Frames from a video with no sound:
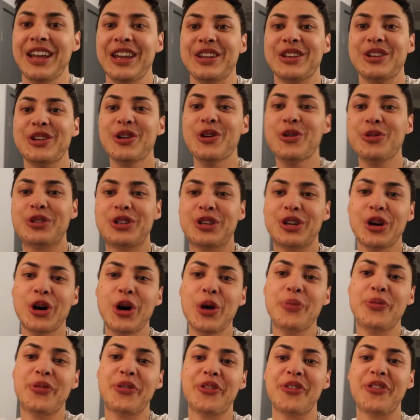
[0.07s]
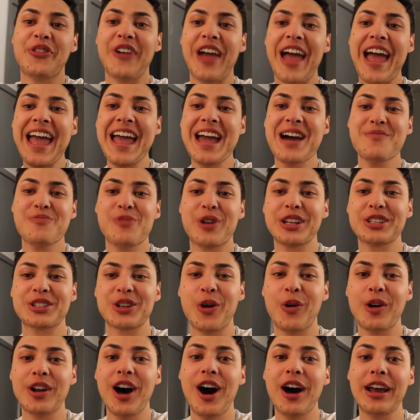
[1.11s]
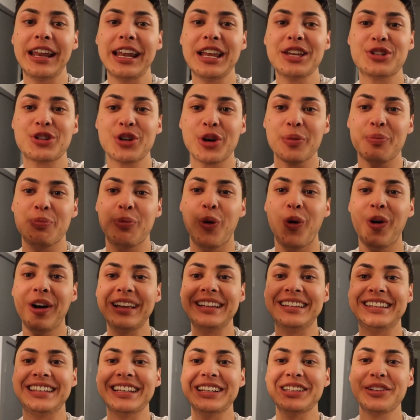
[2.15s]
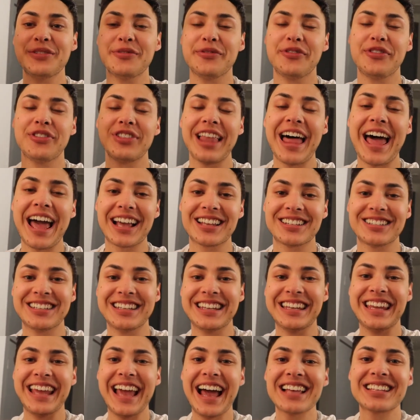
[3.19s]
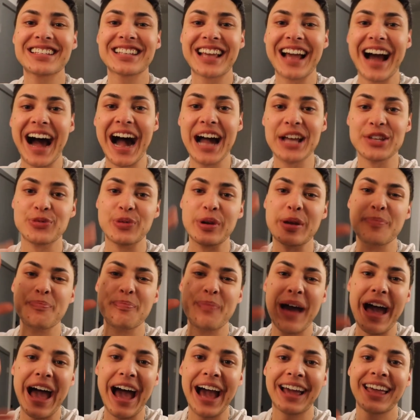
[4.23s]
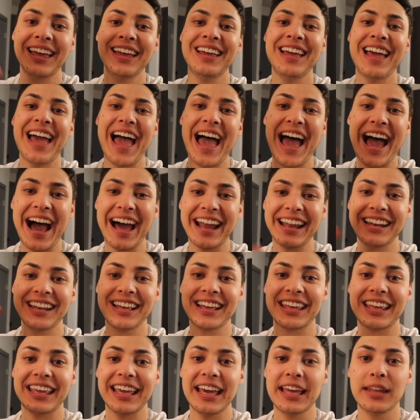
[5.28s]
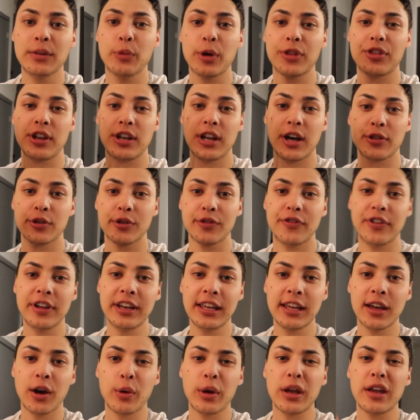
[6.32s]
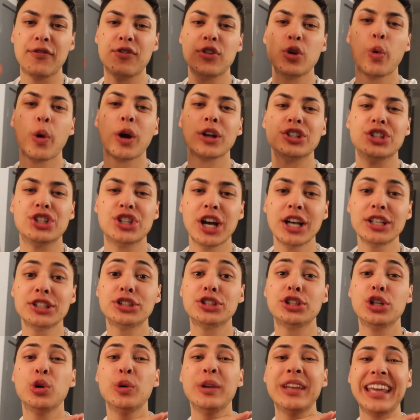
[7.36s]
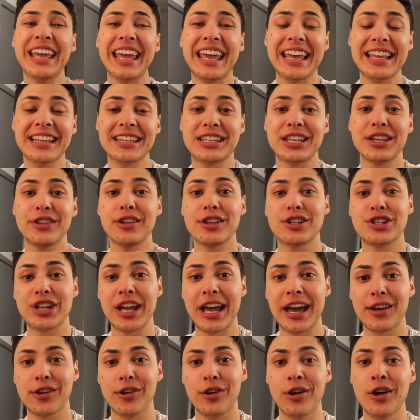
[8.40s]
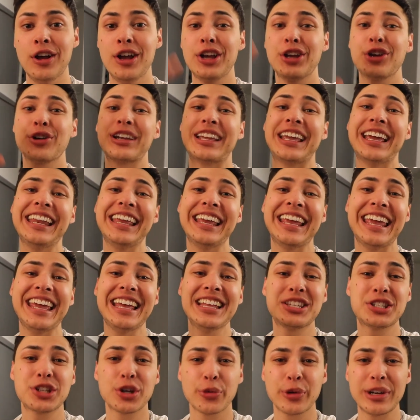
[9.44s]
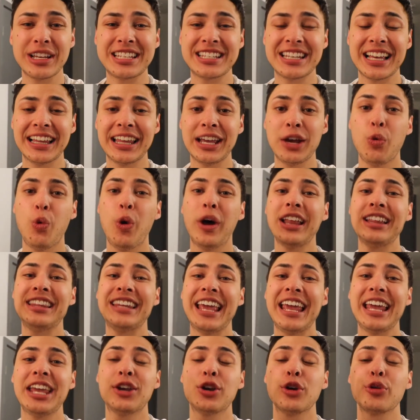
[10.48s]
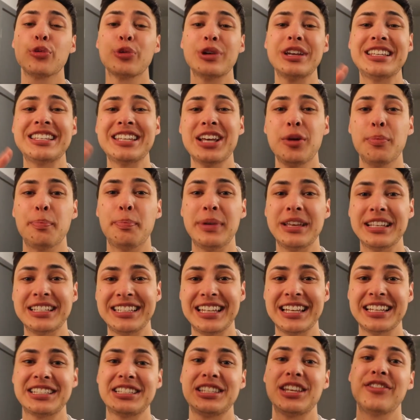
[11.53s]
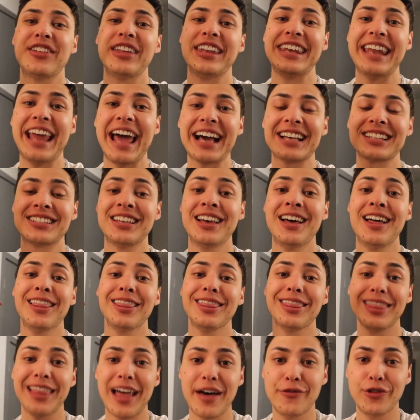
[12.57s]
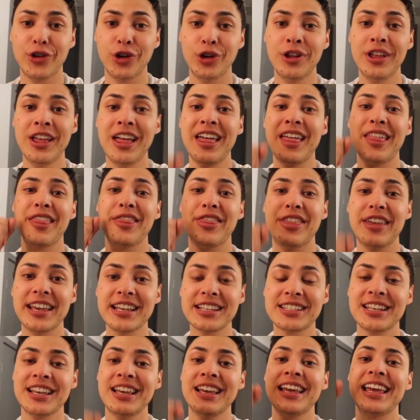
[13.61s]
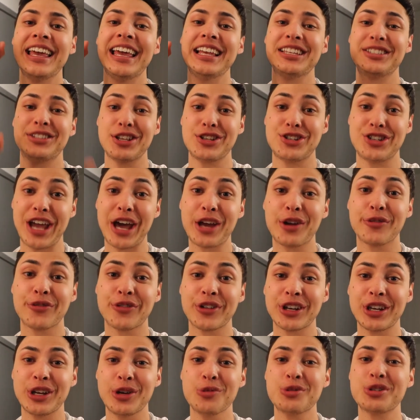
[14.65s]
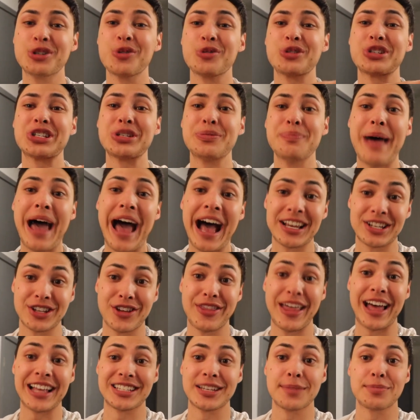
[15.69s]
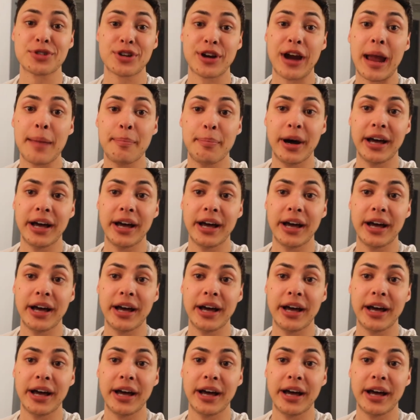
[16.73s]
YouTube fam, what is going on? It is your boy Dillon Flex. Yes guys, we back at it again with another video. If you are just tuning into the channel, you're getting into reselling, want to take your resale business to the next level, this is the channel for you, so smash that subscribe